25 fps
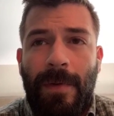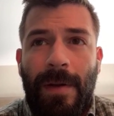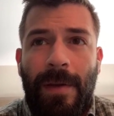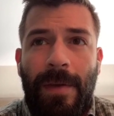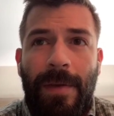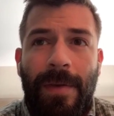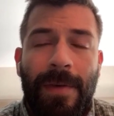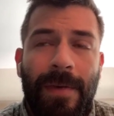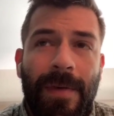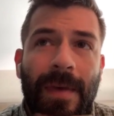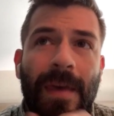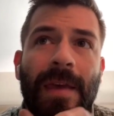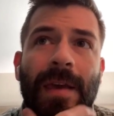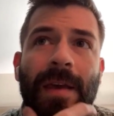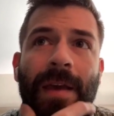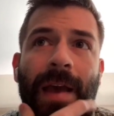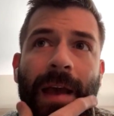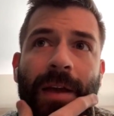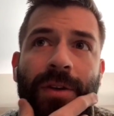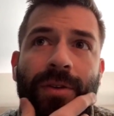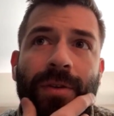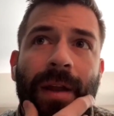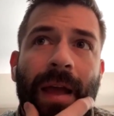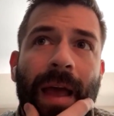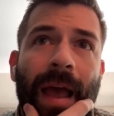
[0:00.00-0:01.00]
what I think
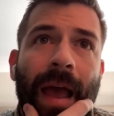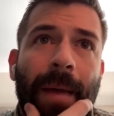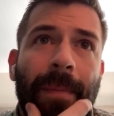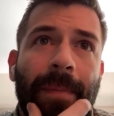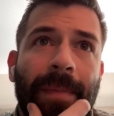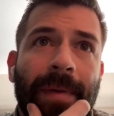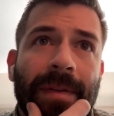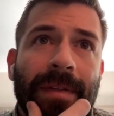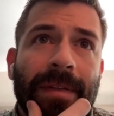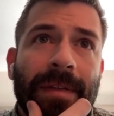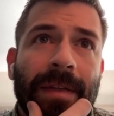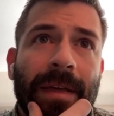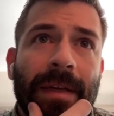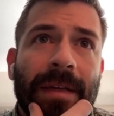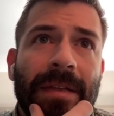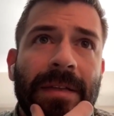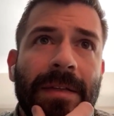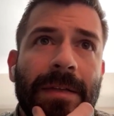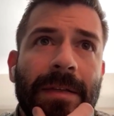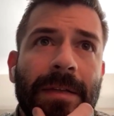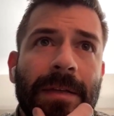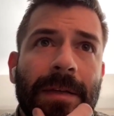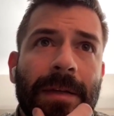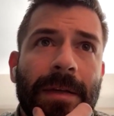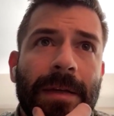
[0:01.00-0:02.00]
actually happens
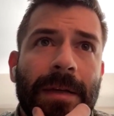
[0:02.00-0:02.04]
is